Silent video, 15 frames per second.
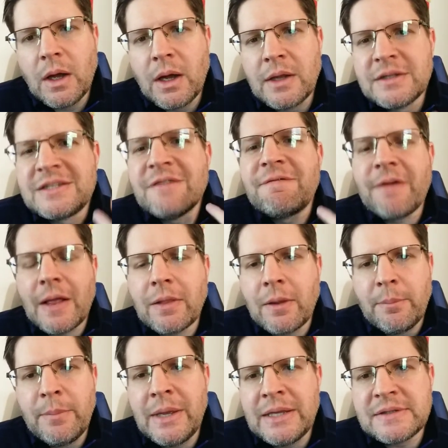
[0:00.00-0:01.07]

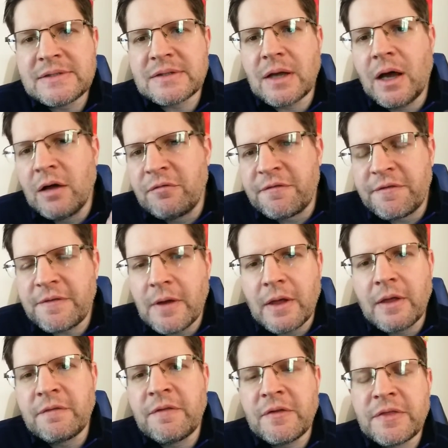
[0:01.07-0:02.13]
development of
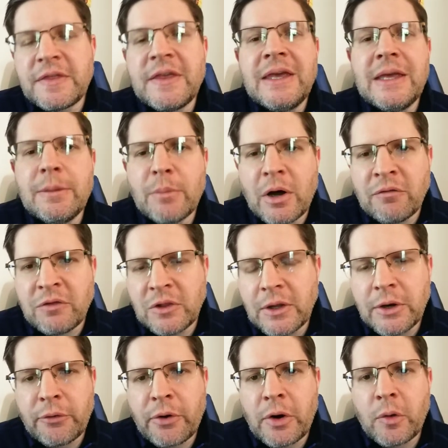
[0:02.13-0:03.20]
the theme of a
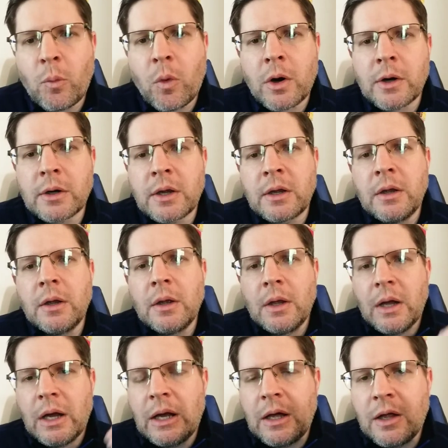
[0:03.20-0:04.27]
literary work
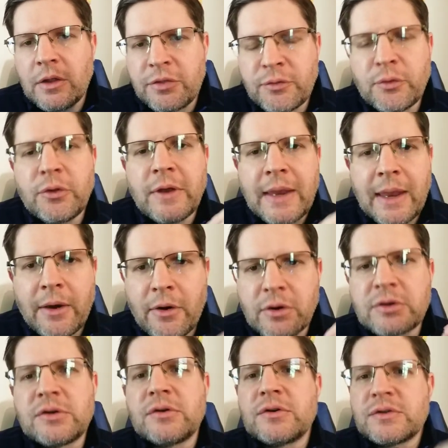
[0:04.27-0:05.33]
through the
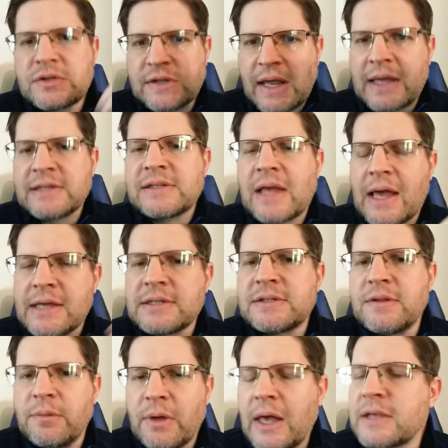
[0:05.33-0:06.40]
characters as
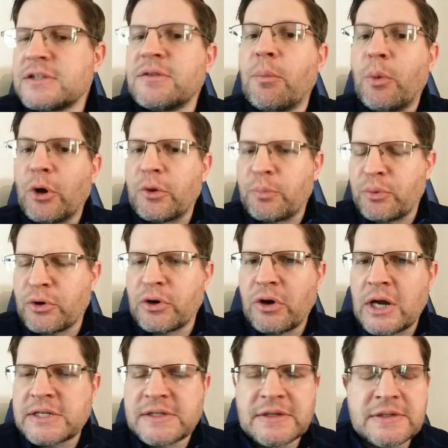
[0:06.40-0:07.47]
the book
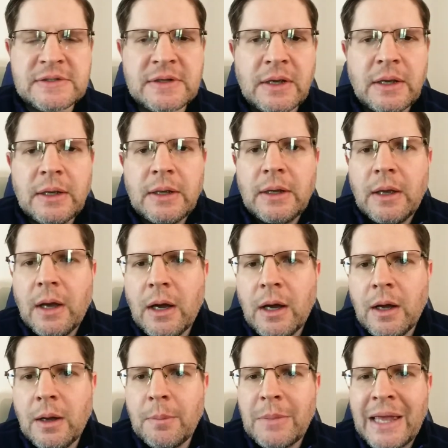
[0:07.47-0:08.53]
progresses,
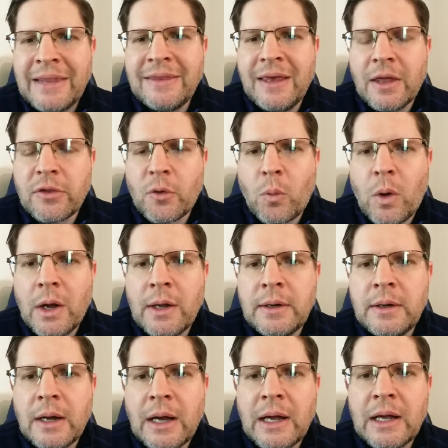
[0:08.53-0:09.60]
and the other
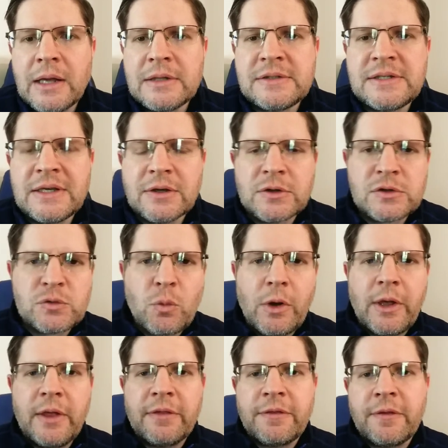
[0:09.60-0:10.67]
one deals
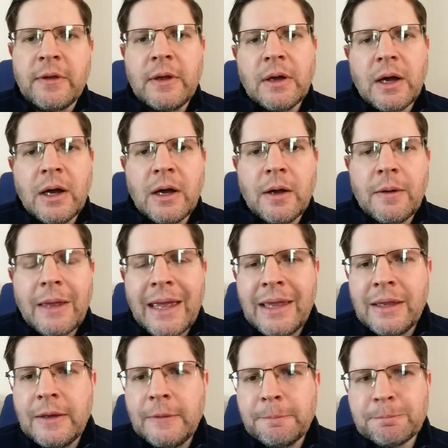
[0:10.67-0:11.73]
with
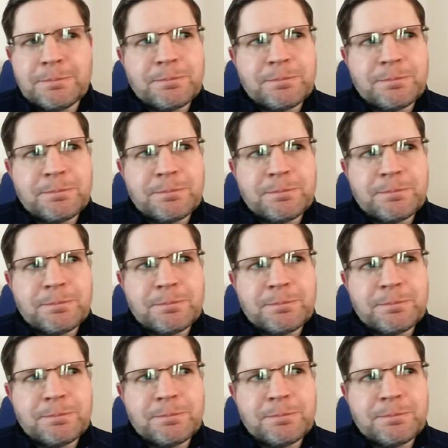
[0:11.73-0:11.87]
a